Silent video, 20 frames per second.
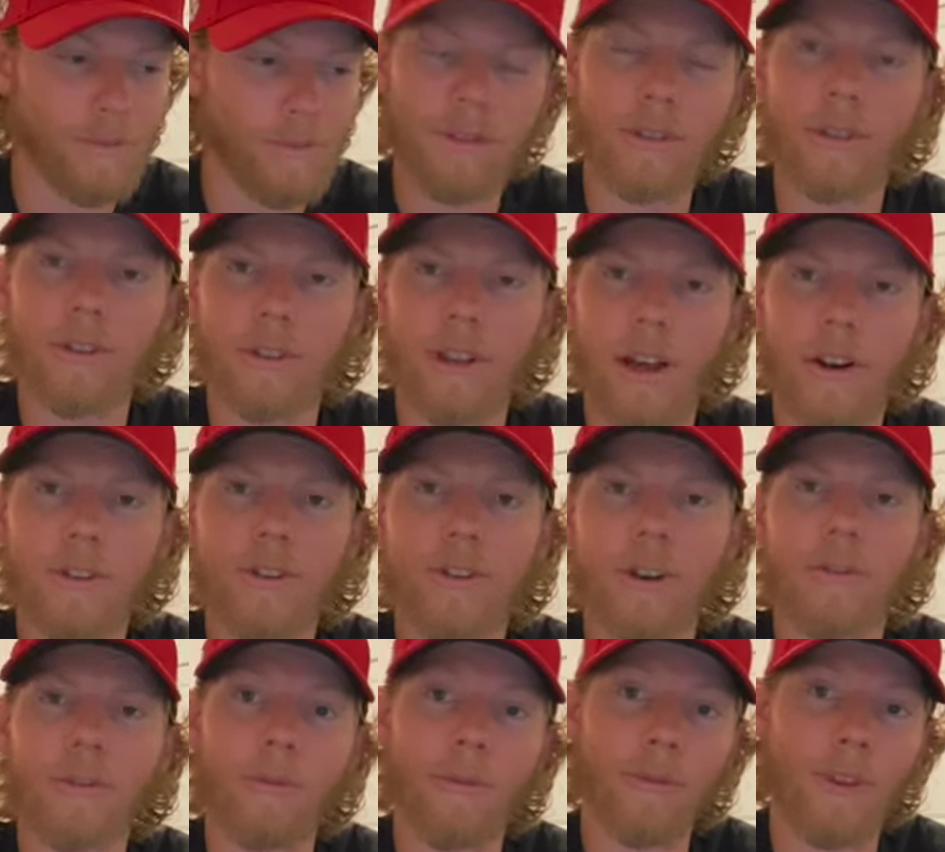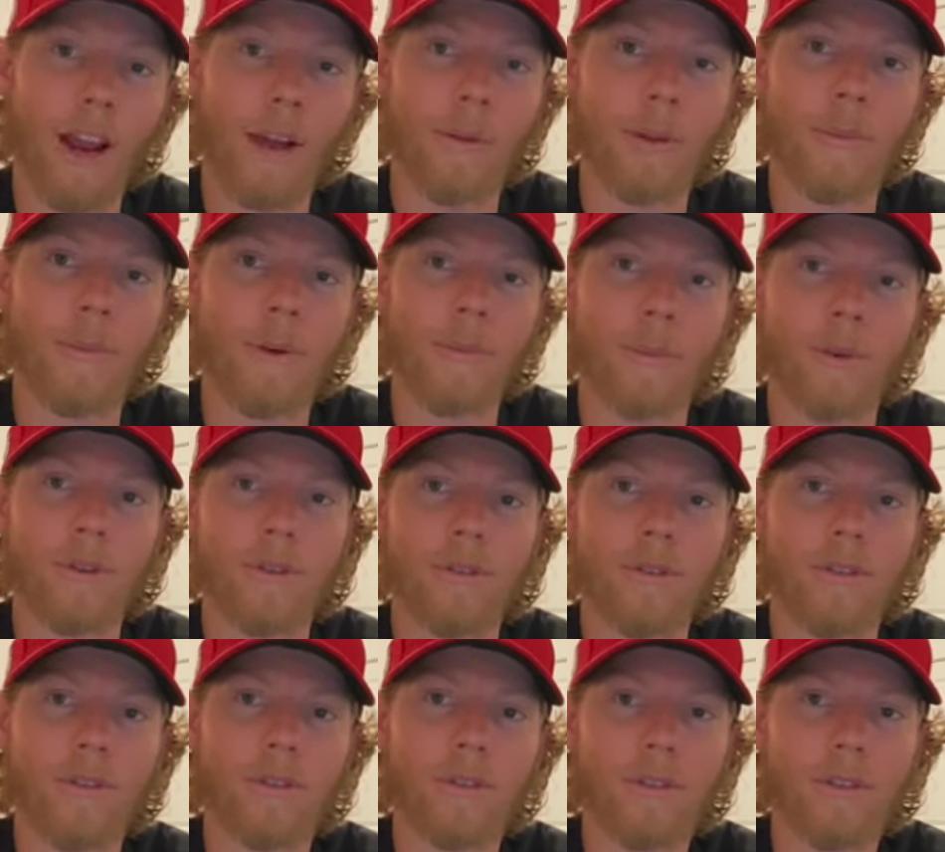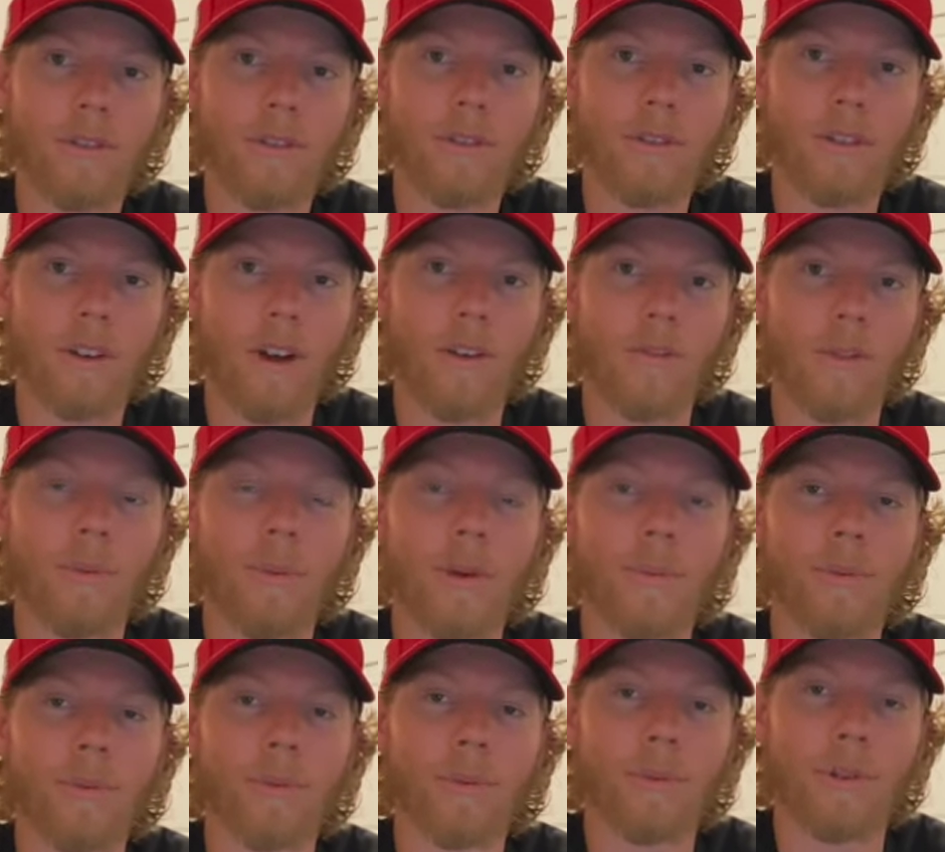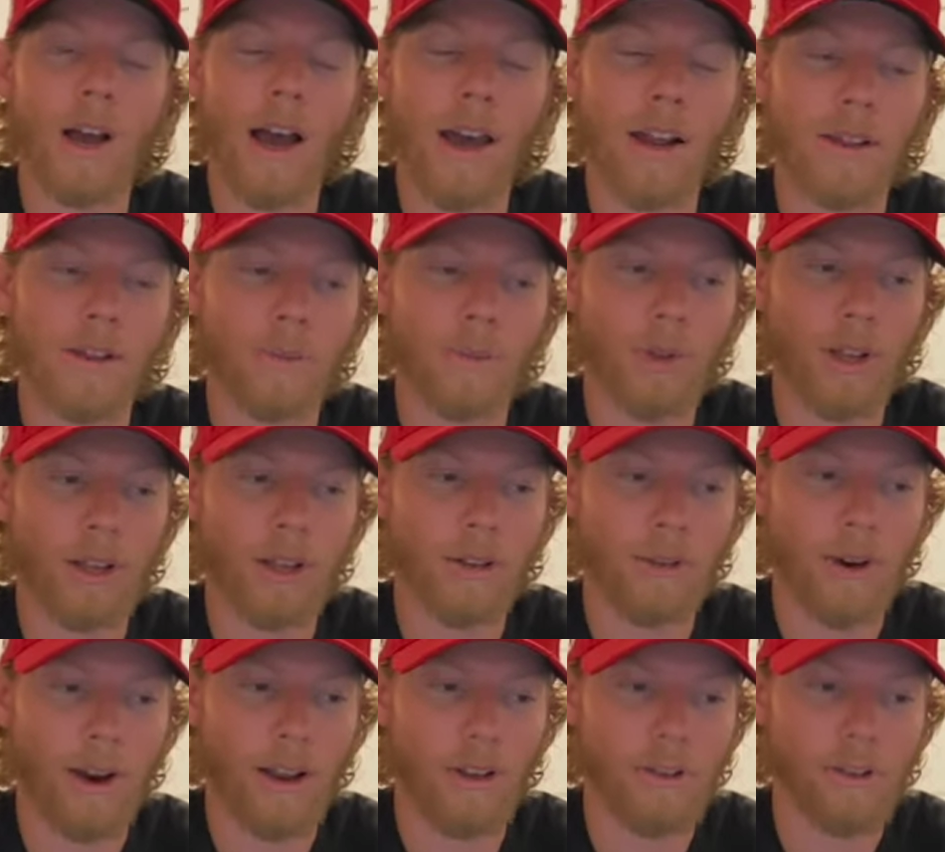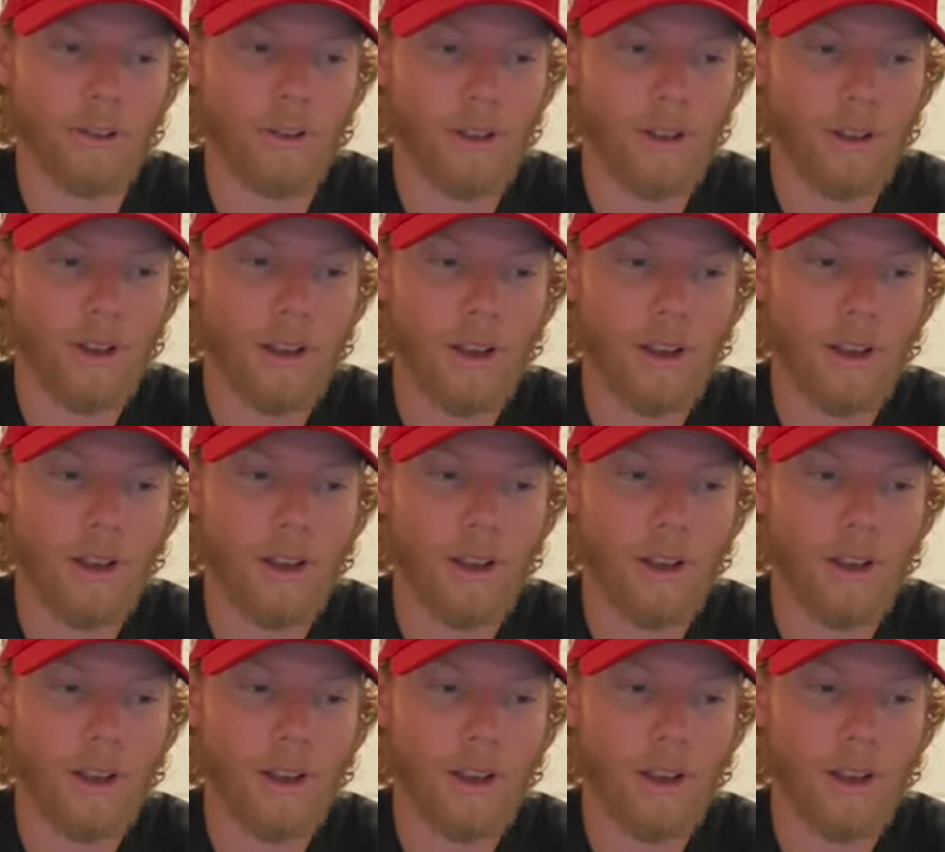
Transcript: The letters are from family members of the people who died in the plane crash.